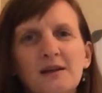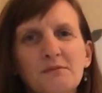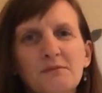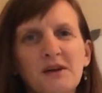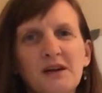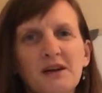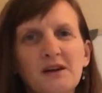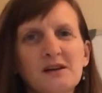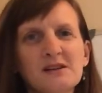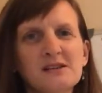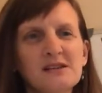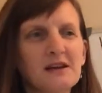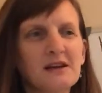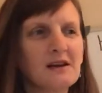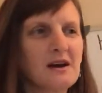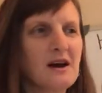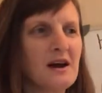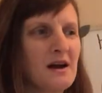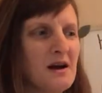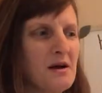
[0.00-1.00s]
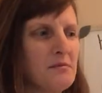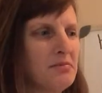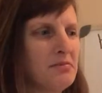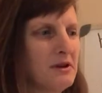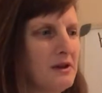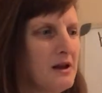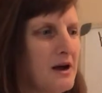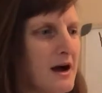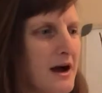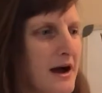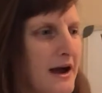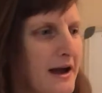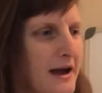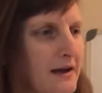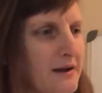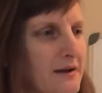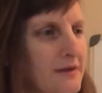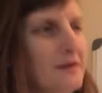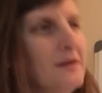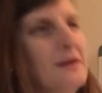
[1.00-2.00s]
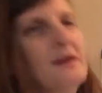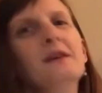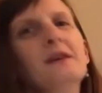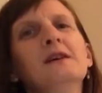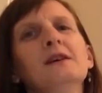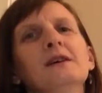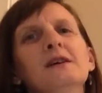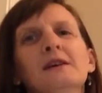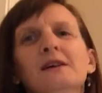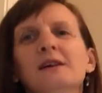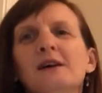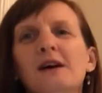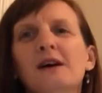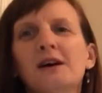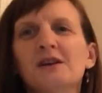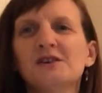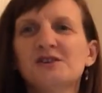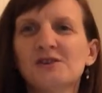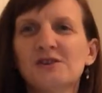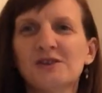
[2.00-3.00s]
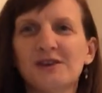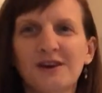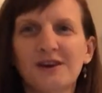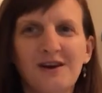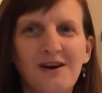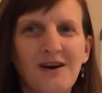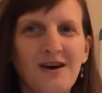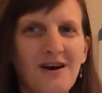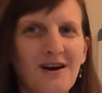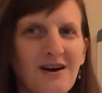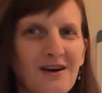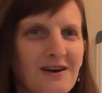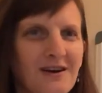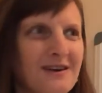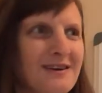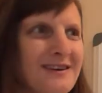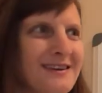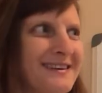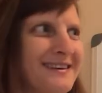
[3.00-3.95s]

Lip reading: because it got applied to the car.